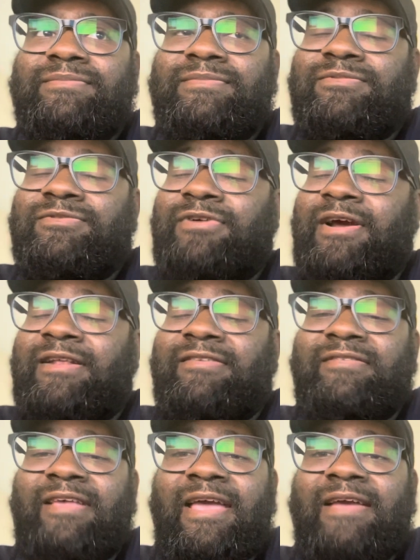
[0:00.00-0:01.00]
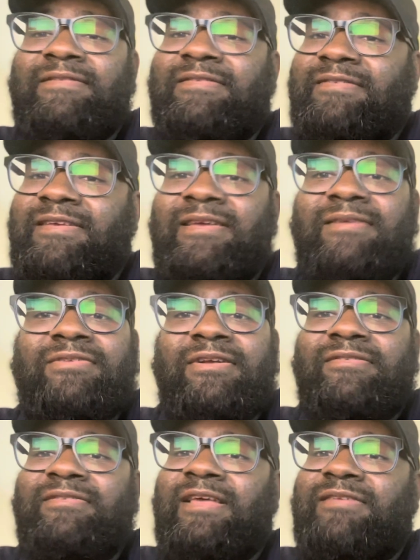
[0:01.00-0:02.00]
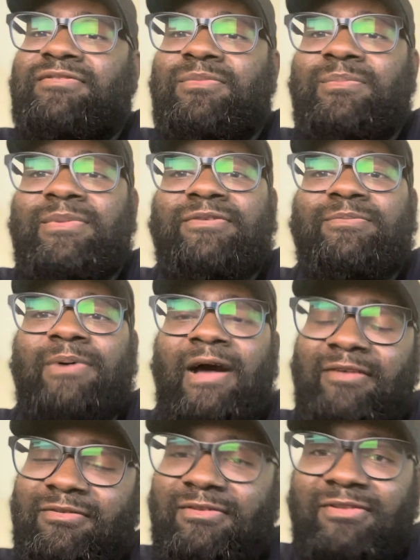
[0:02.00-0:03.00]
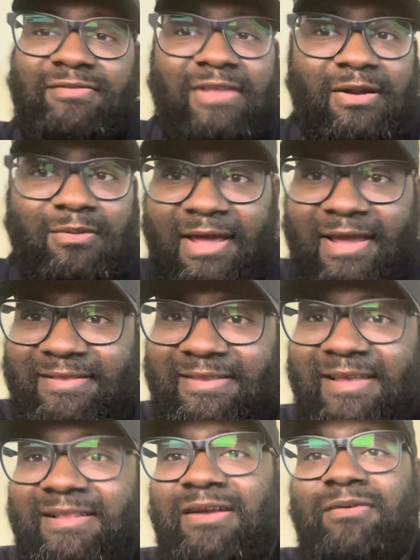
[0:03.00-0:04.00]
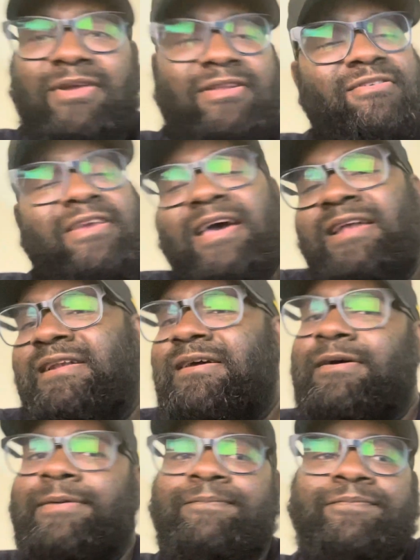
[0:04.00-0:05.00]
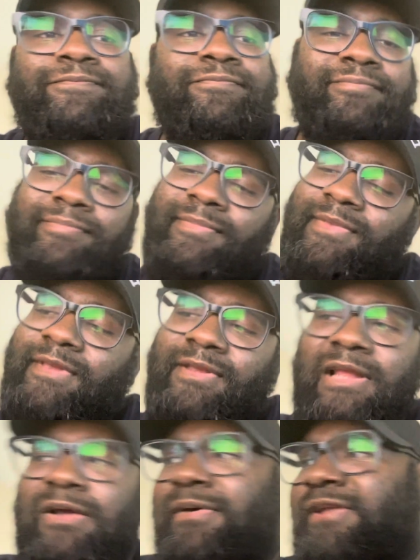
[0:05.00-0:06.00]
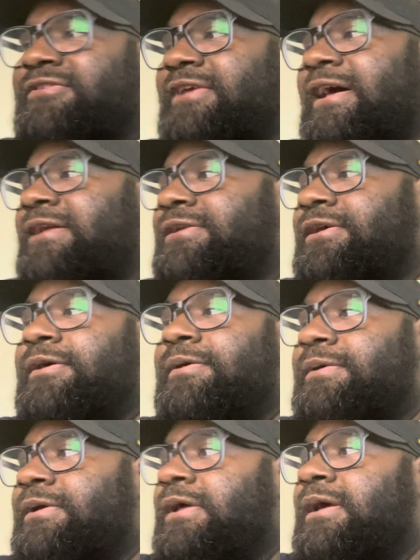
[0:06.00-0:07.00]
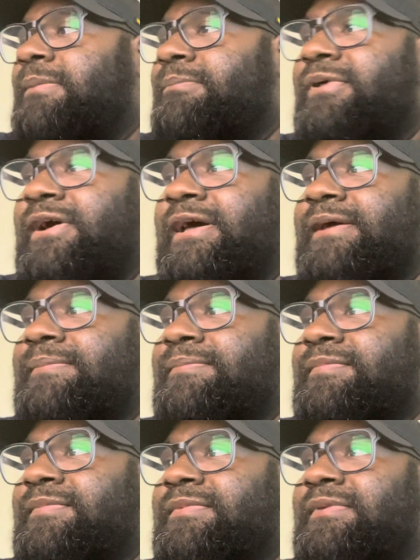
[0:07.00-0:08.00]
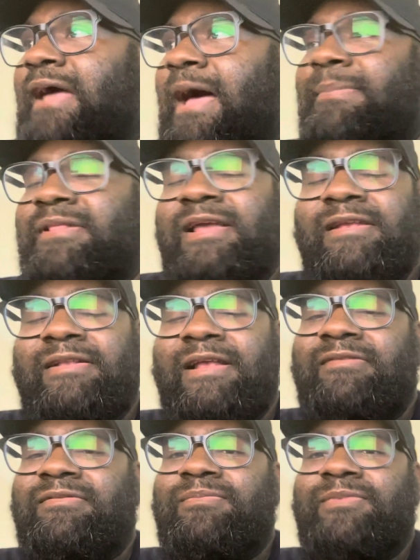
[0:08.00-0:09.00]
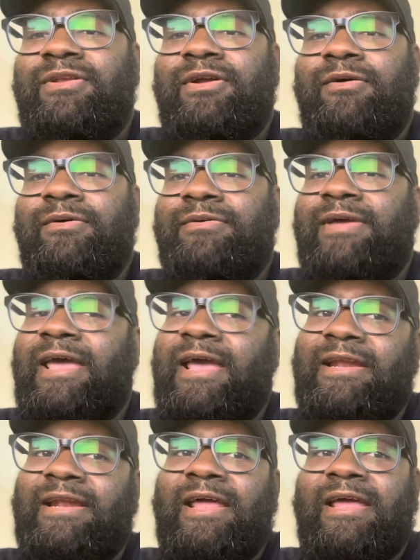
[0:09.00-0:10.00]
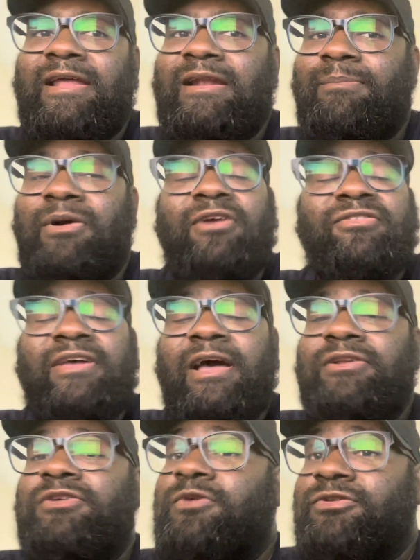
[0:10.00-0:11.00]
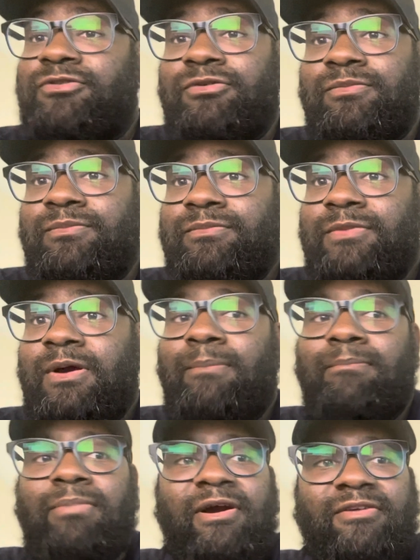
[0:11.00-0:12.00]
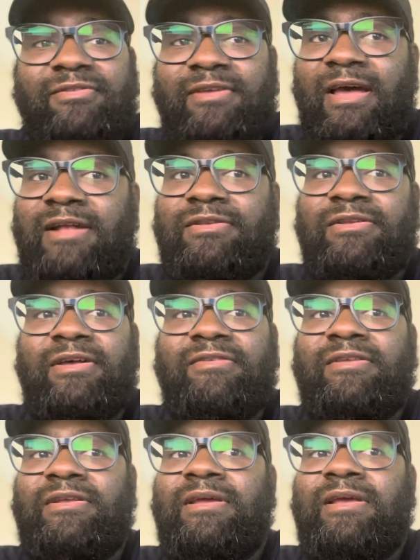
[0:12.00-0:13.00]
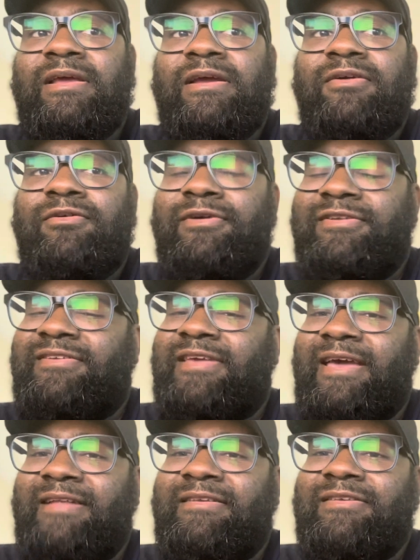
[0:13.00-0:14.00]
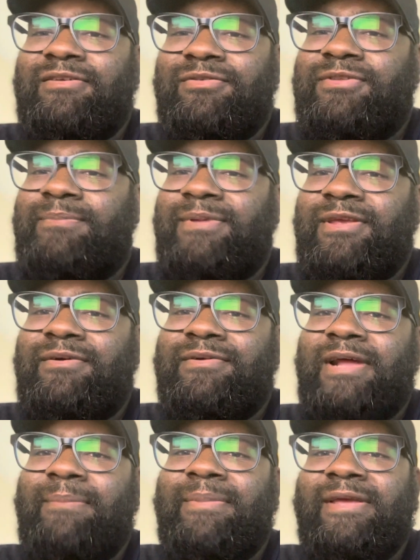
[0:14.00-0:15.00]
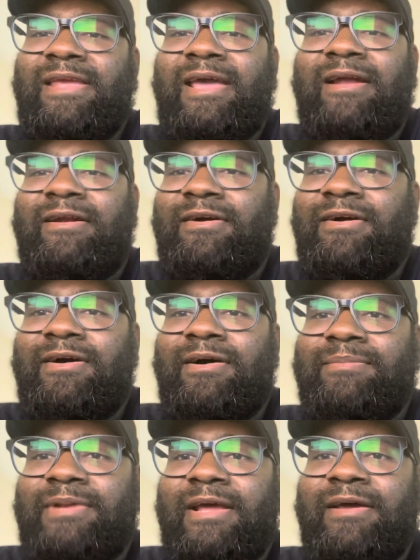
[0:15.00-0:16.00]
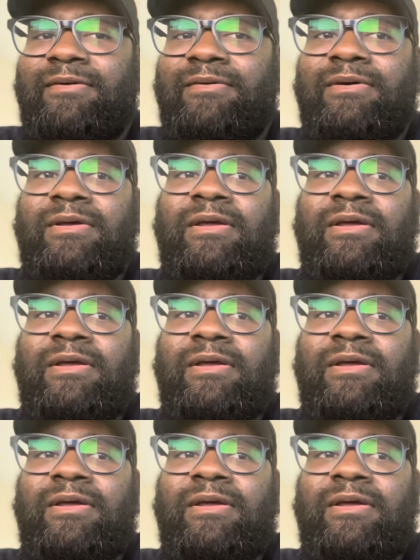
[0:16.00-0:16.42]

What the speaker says: trying to save the team, trying to say too much positive stuff, they don't like that. They're going to get you out of there. But I believe that's, hand in hand. Bart Scott do it too. Bart Scott does it Chris Canty used to be on that, but he kind of calmed down.